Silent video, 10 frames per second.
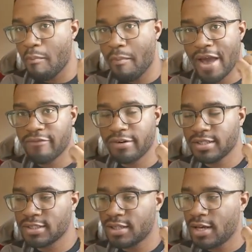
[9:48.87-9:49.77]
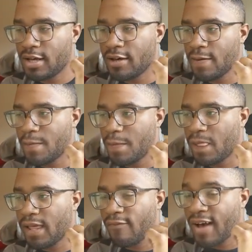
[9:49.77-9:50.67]
Mavericks.
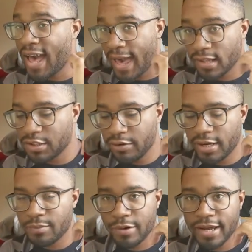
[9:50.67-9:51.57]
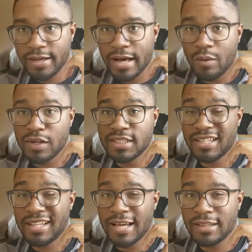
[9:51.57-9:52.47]
If I had to create a brand, I would say
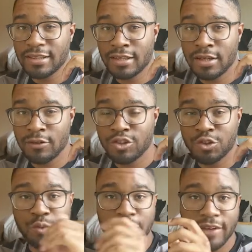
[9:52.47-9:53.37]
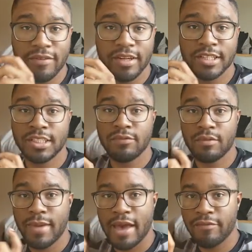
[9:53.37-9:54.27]
that like the true definition of a
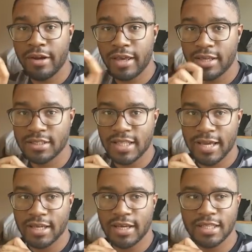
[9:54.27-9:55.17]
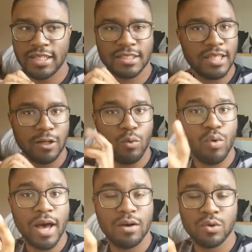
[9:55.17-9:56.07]
maverick is like I think it's like a
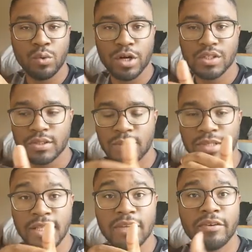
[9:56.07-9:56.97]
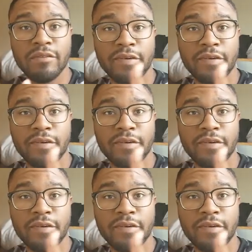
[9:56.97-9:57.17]
wild horse, something living